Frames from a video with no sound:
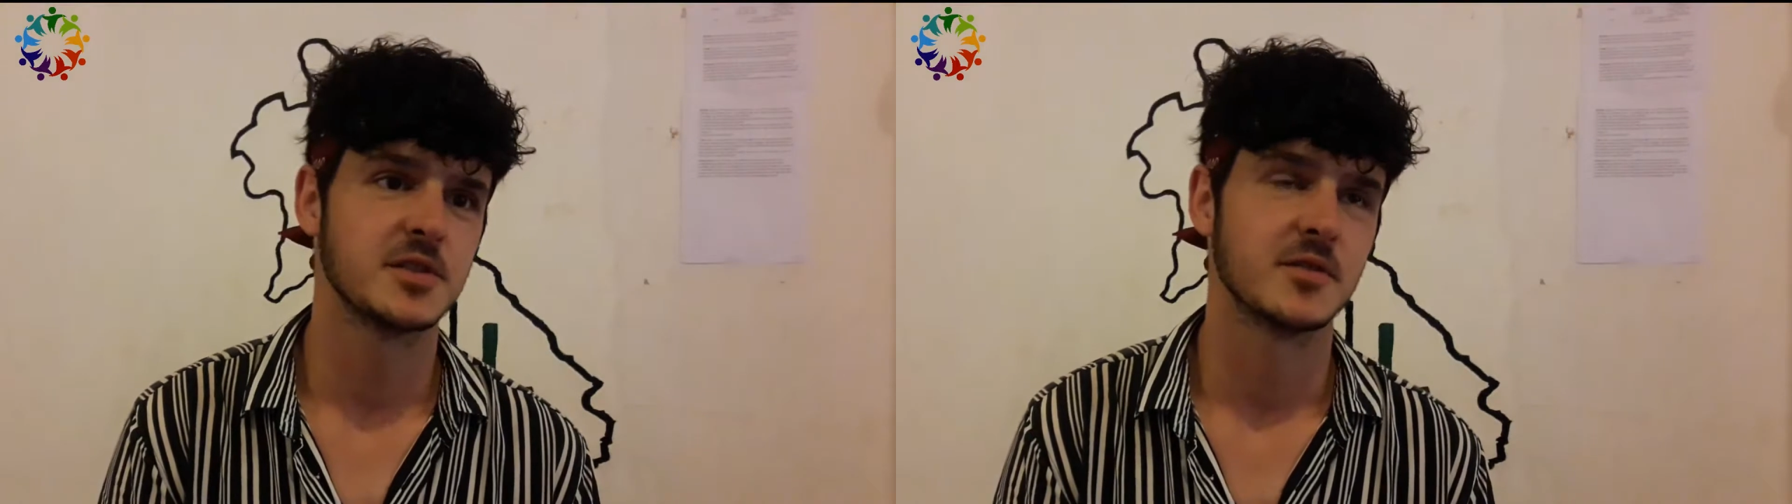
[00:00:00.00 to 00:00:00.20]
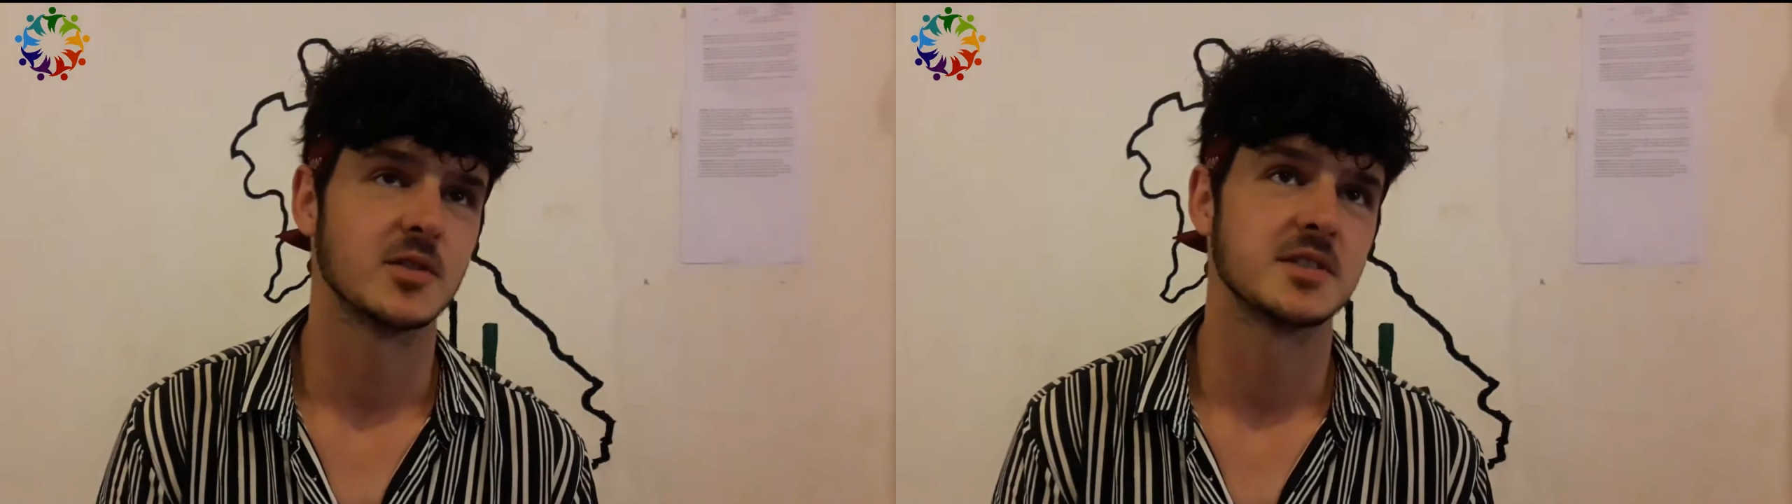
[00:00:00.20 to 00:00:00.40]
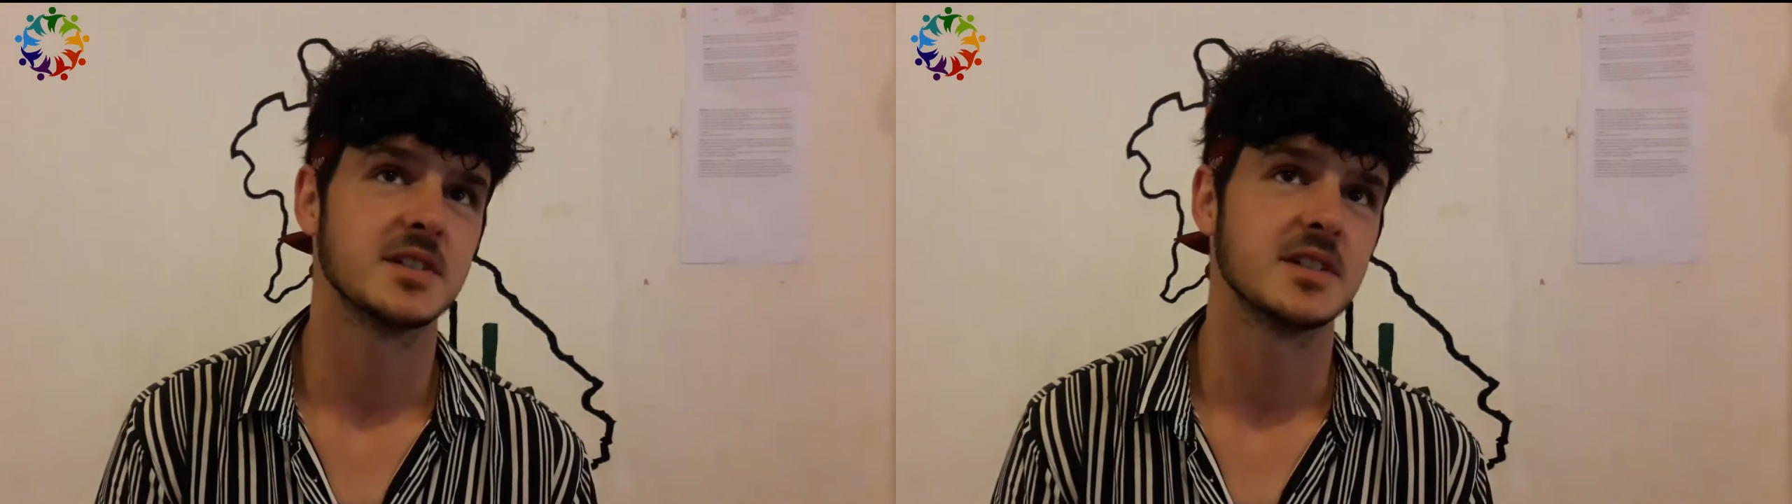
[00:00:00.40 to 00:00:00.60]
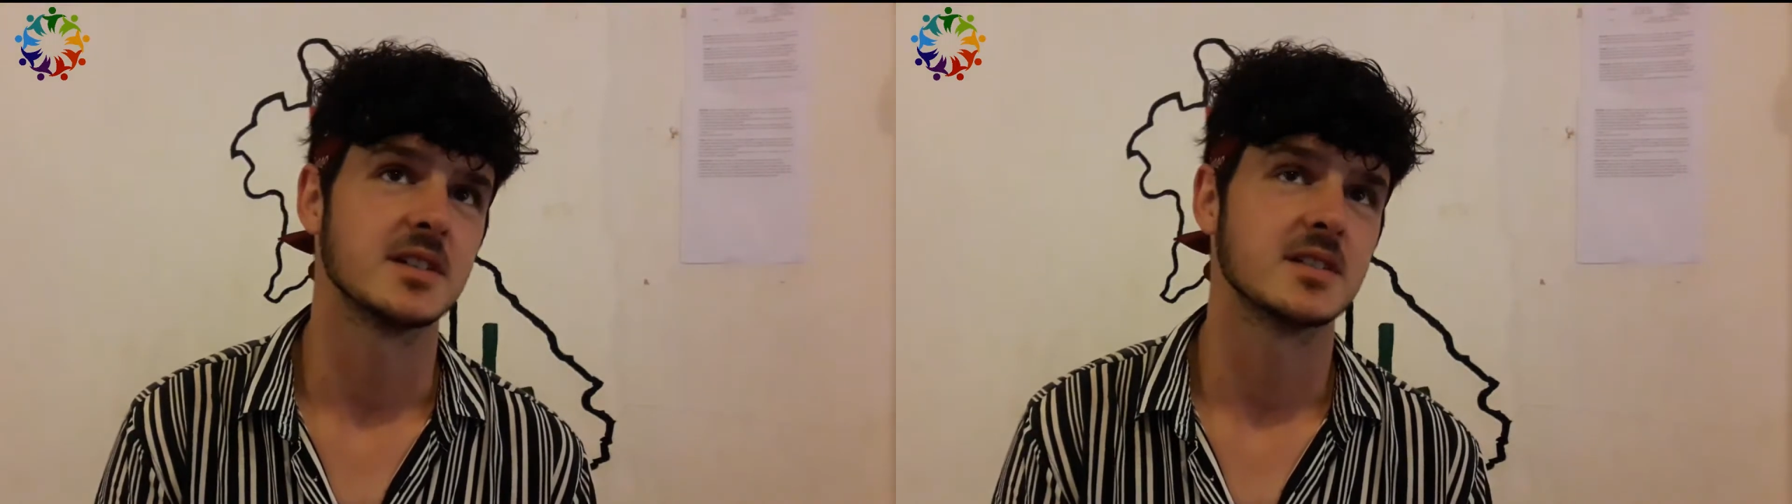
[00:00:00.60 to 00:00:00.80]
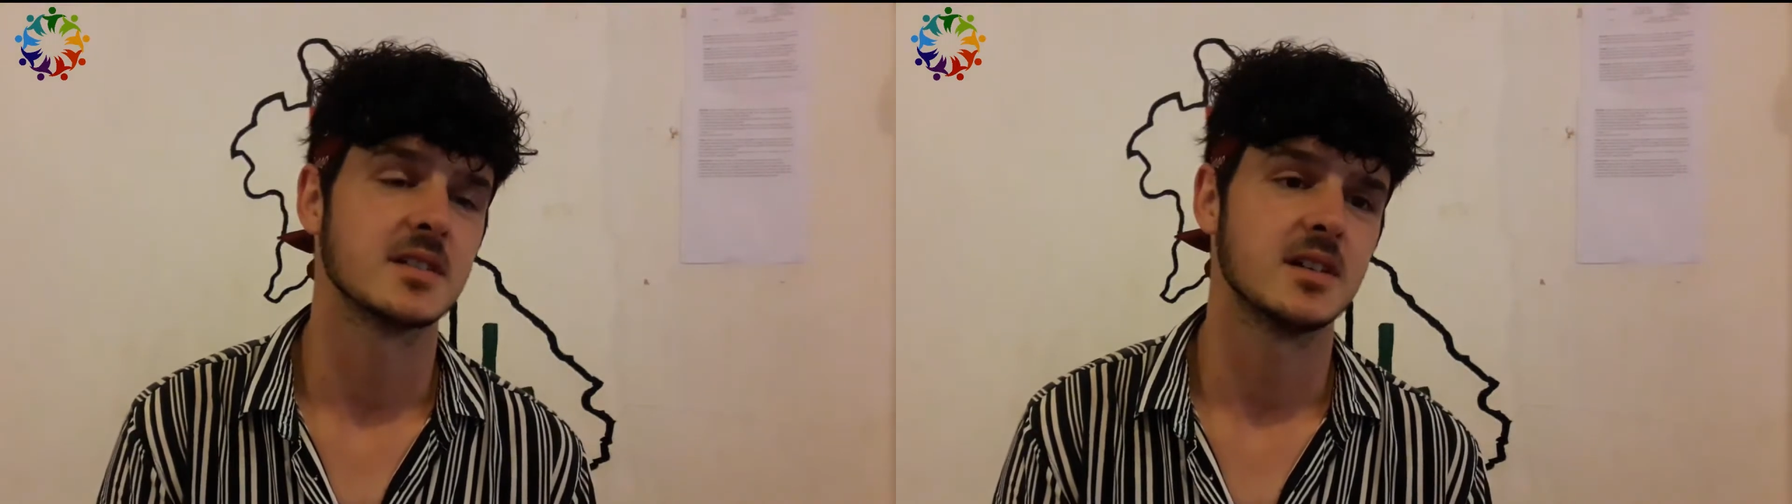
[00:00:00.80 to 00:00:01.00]

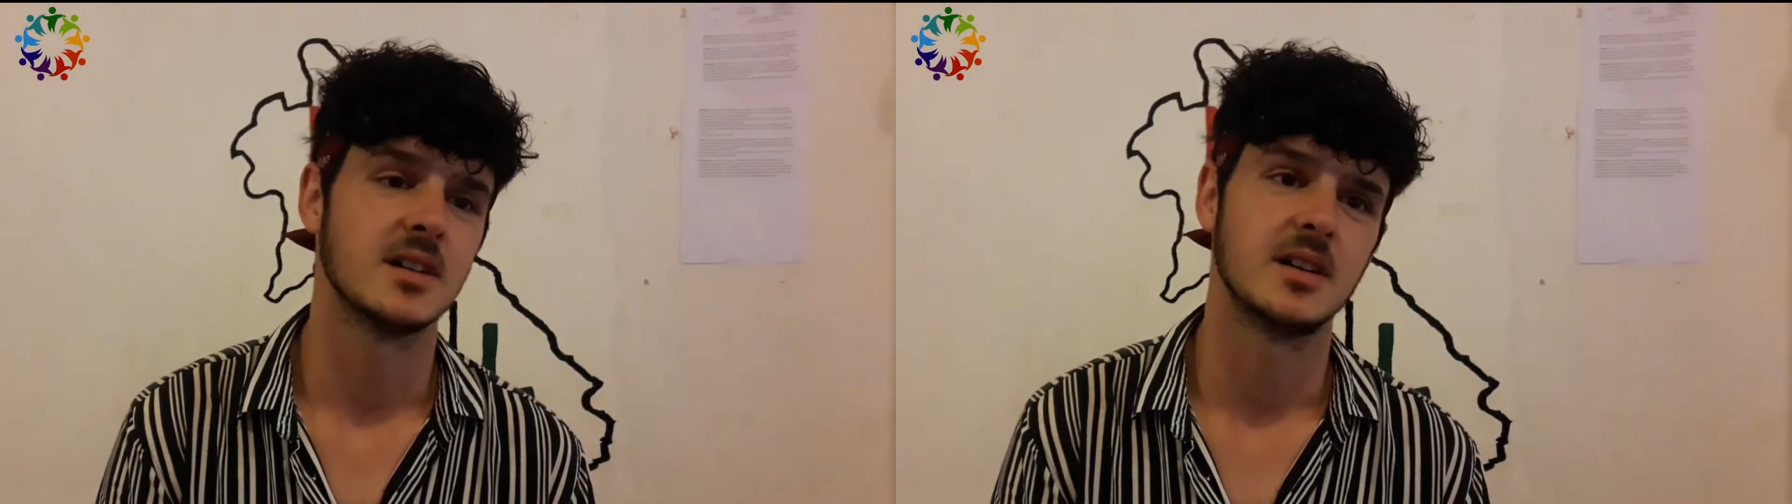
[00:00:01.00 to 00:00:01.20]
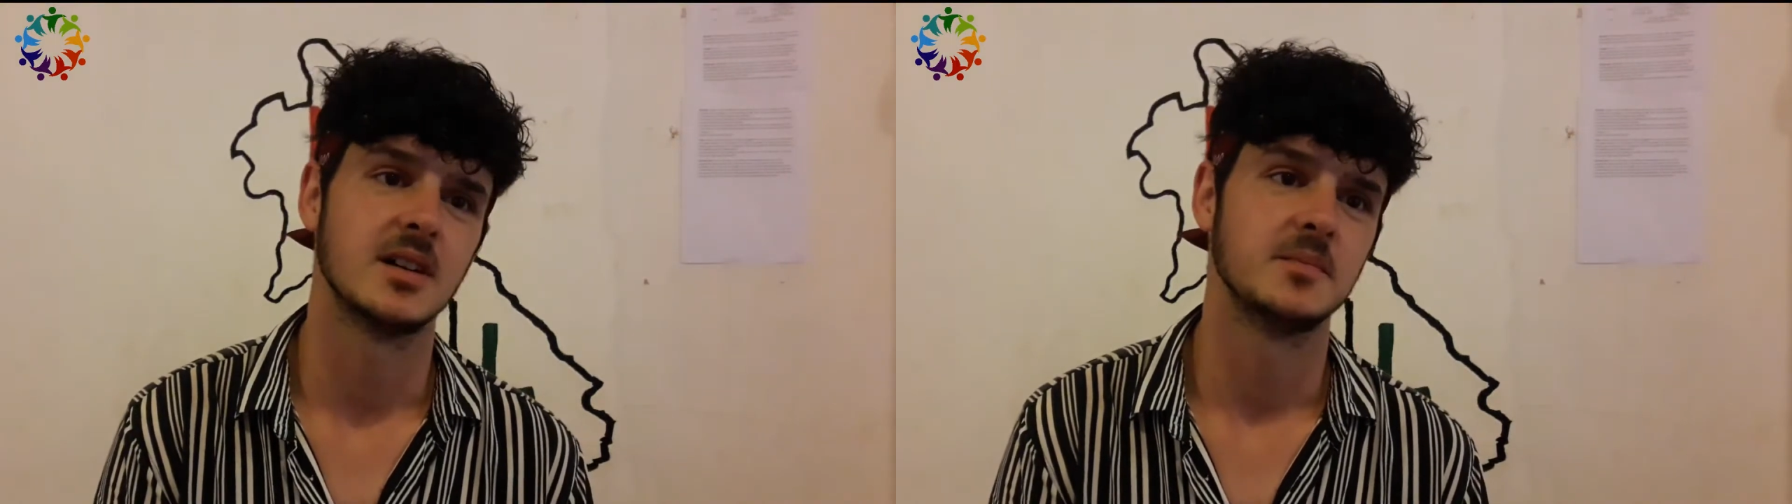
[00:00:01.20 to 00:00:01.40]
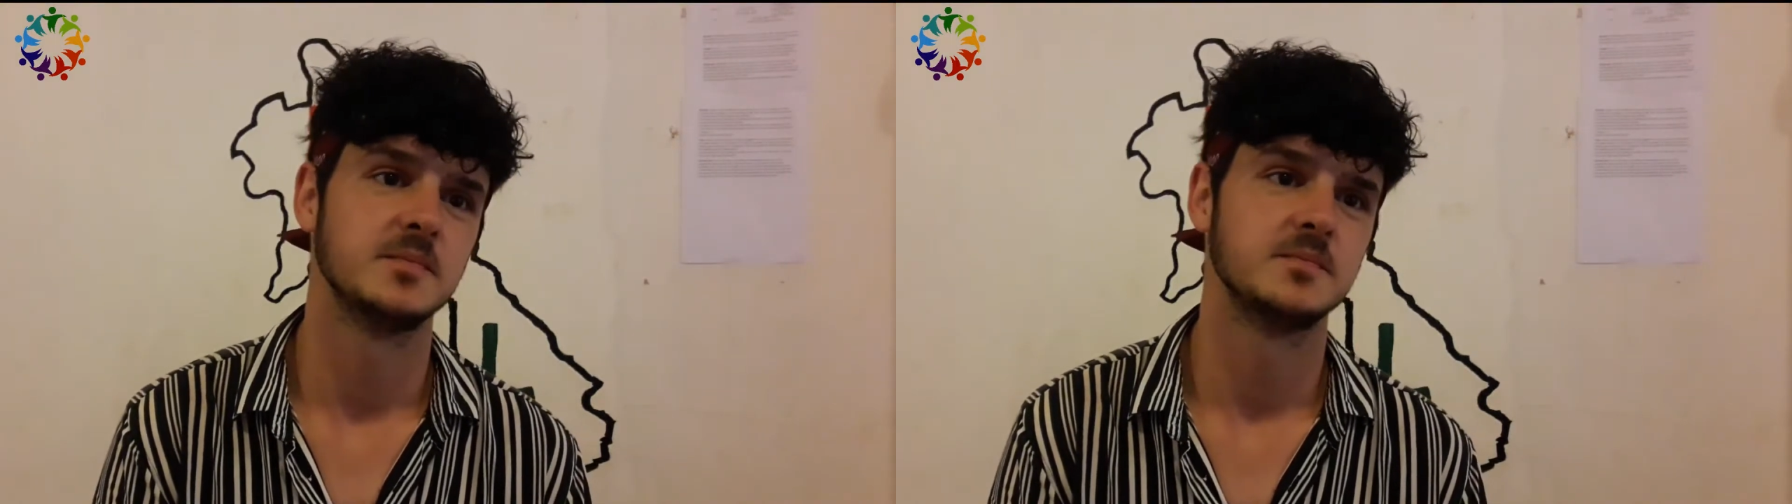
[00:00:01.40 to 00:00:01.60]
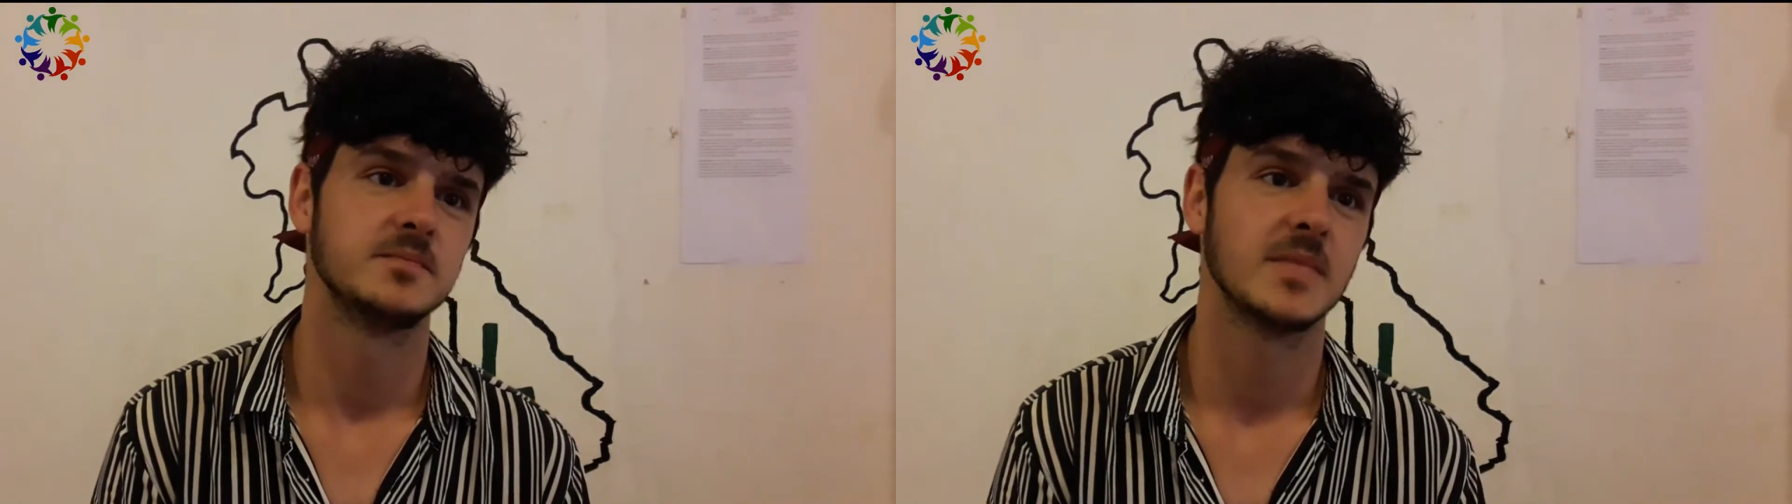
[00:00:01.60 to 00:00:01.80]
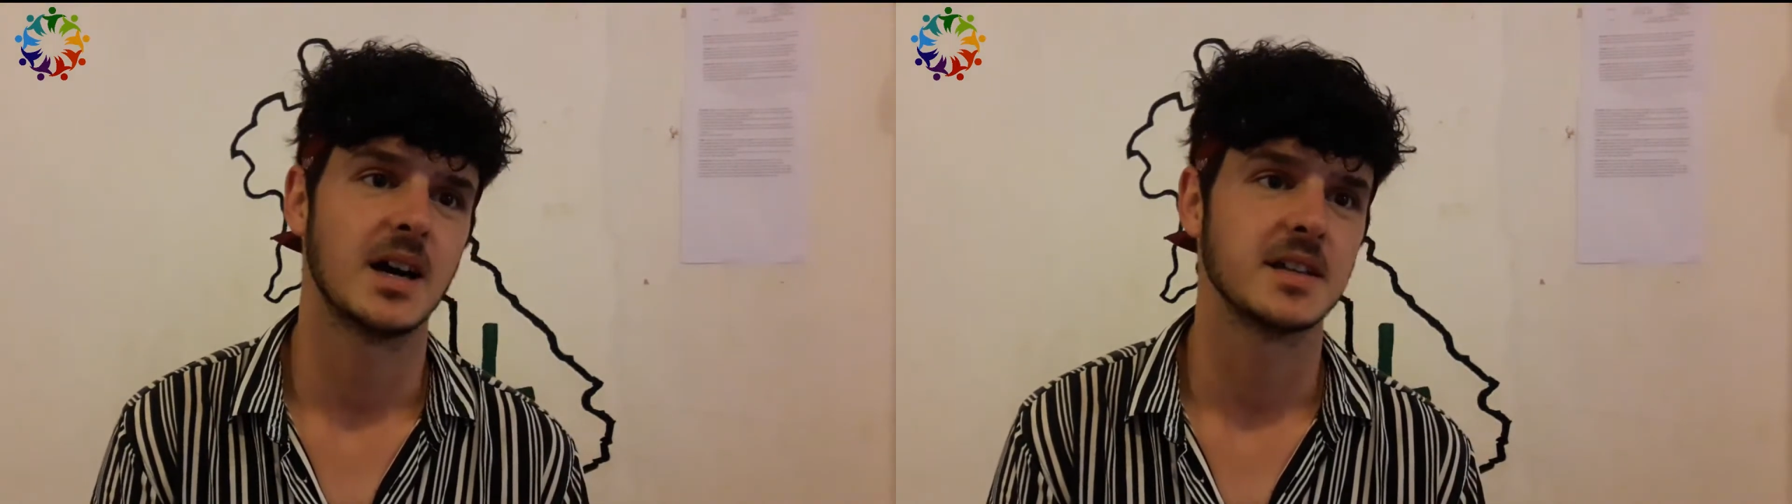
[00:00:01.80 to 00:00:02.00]
volunteers.
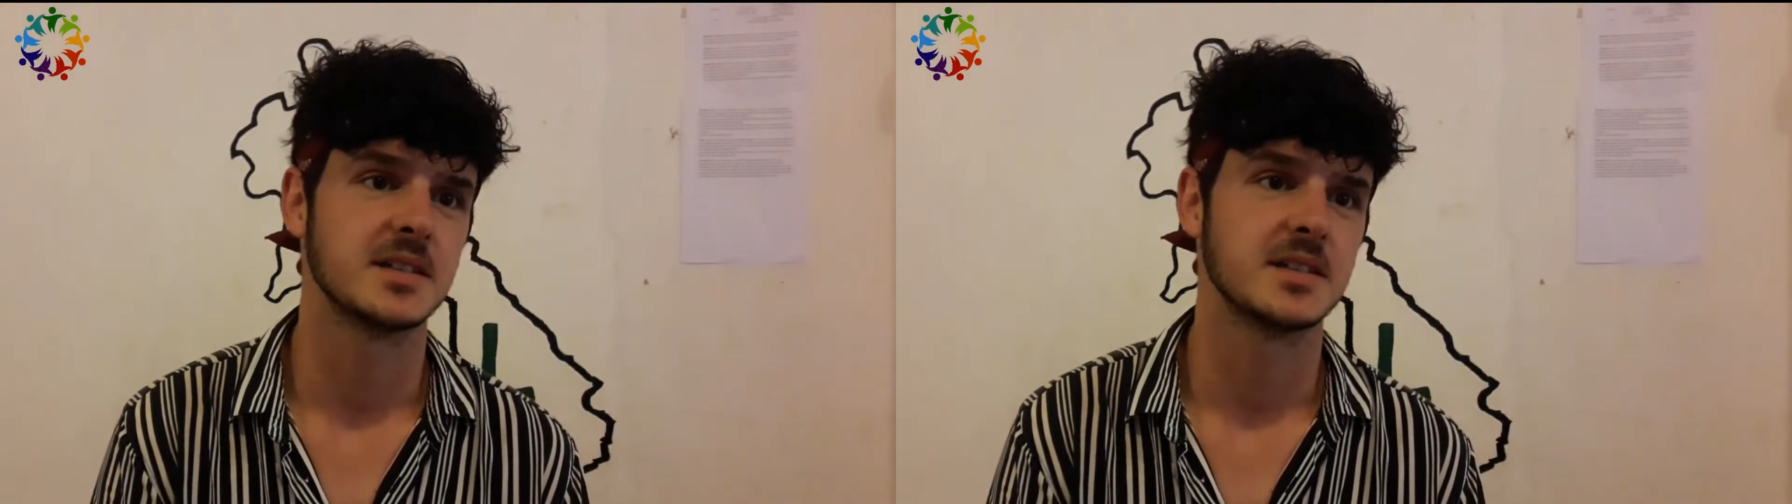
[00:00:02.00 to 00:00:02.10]
I'd